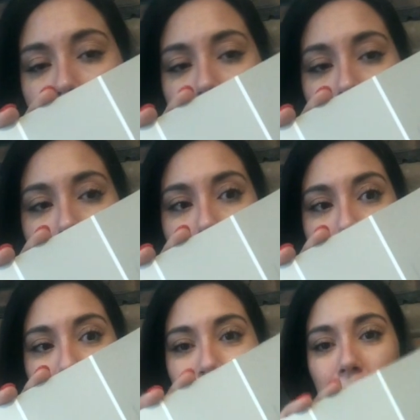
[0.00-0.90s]

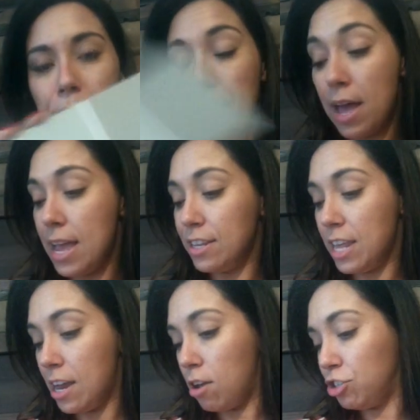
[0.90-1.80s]
Um, but it,
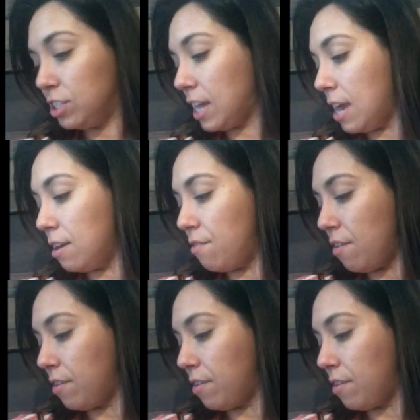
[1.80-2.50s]
they all just kind of,